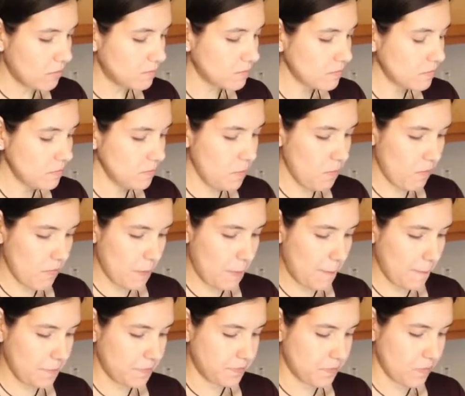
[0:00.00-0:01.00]
and see if
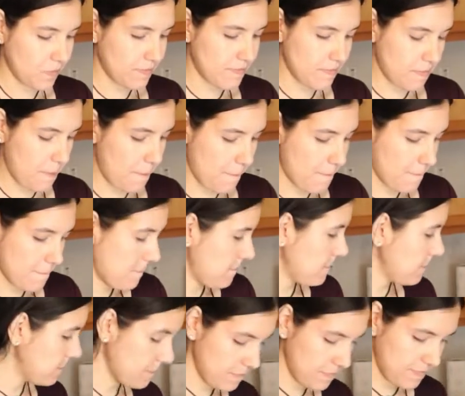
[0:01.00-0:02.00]
they carry it. I
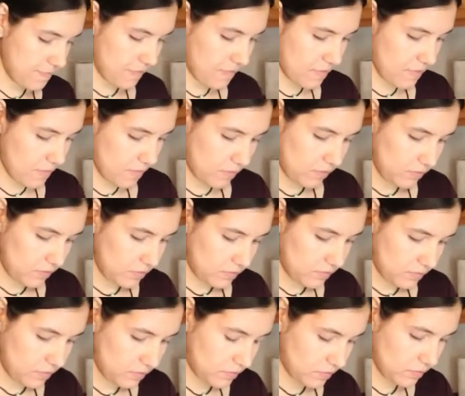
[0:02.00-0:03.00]
know that different
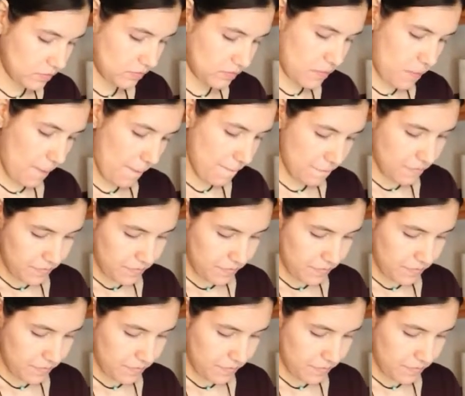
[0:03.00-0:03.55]
HEBs carry